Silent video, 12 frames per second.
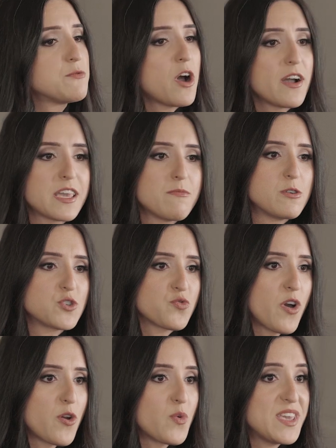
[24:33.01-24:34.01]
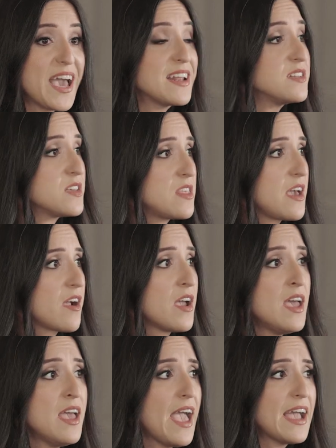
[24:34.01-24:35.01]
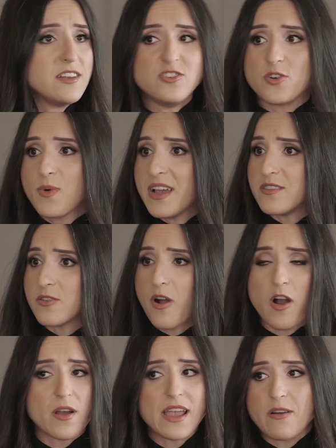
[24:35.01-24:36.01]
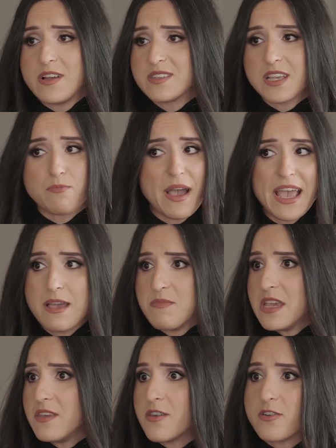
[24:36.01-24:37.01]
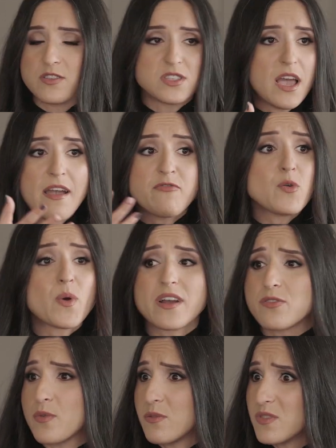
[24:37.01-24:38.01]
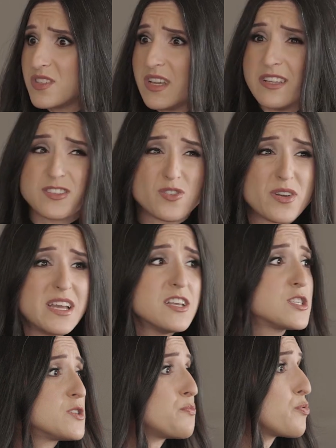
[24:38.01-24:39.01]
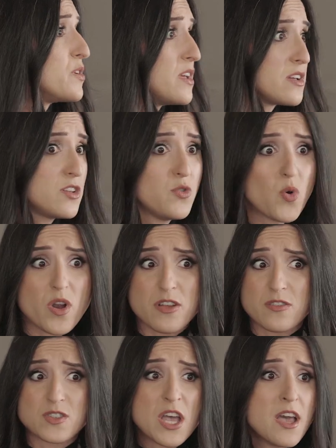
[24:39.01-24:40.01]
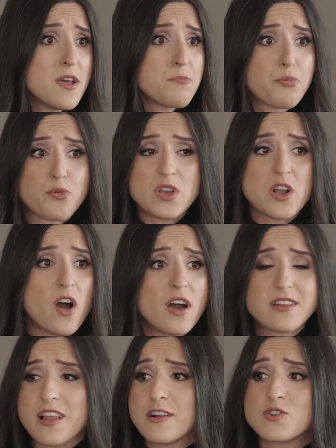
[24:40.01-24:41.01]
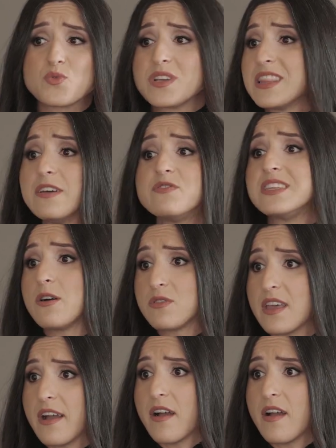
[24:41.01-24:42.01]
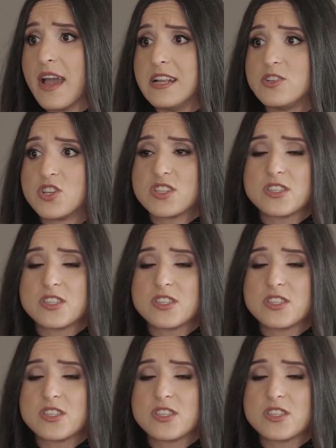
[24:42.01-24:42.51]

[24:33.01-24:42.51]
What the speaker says: talking about Toronto getting to there, and you're right. There are areas like Miami. There is everywhere throughout the States. There is New York. There's pre-con luxury lives out there, and